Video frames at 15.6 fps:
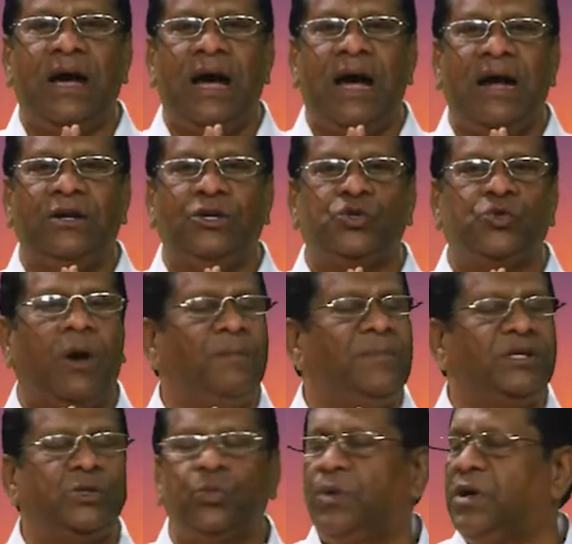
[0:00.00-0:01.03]
And
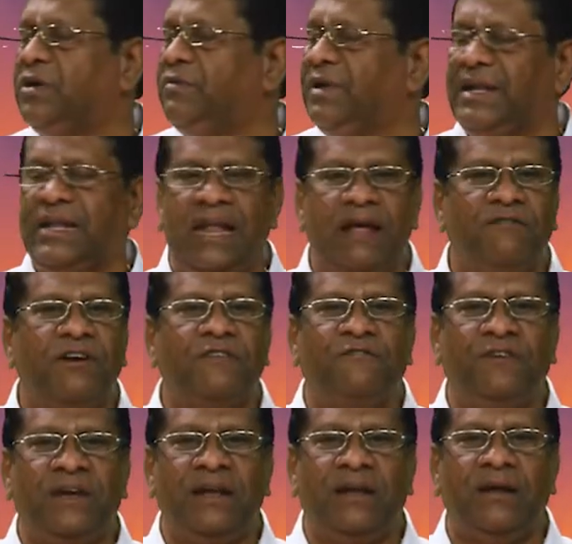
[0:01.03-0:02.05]
Swami's word will never
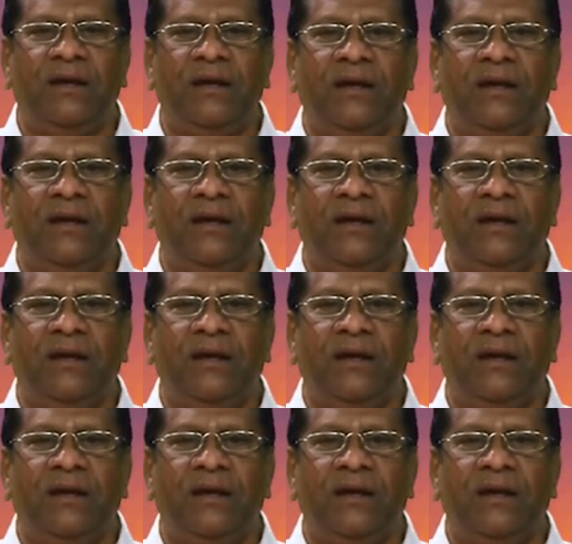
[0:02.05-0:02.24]
fail.